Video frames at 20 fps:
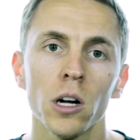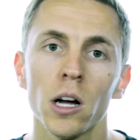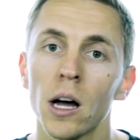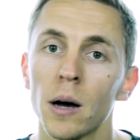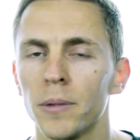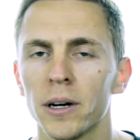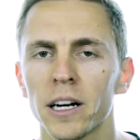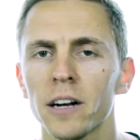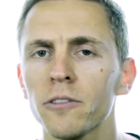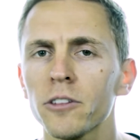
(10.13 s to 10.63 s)

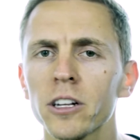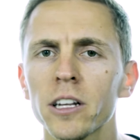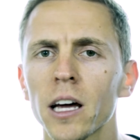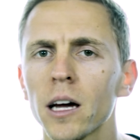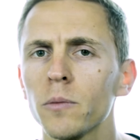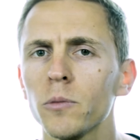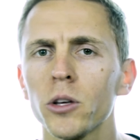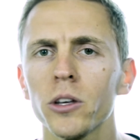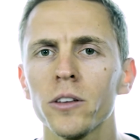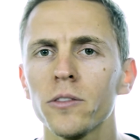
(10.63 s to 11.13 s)
but every
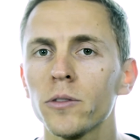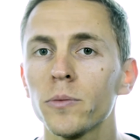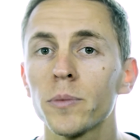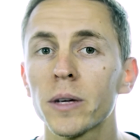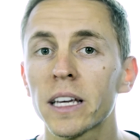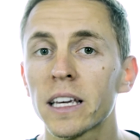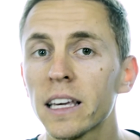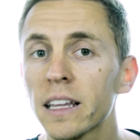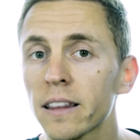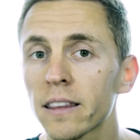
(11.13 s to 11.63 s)
time you even
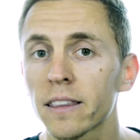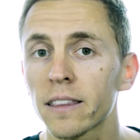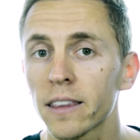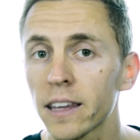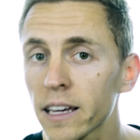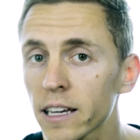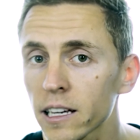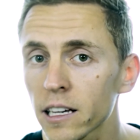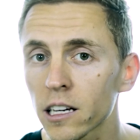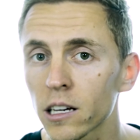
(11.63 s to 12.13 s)
begin
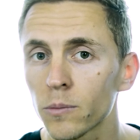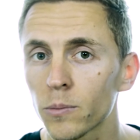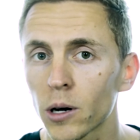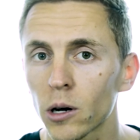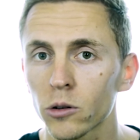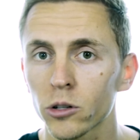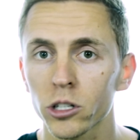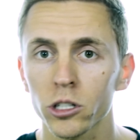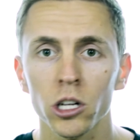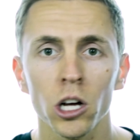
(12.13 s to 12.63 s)
thinking
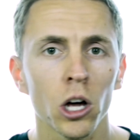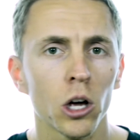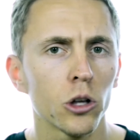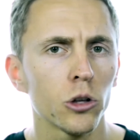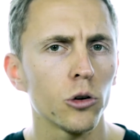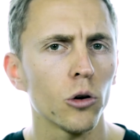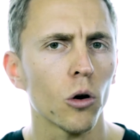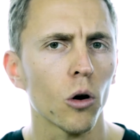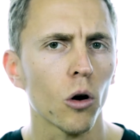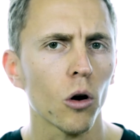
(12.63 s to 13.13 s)
about it, you're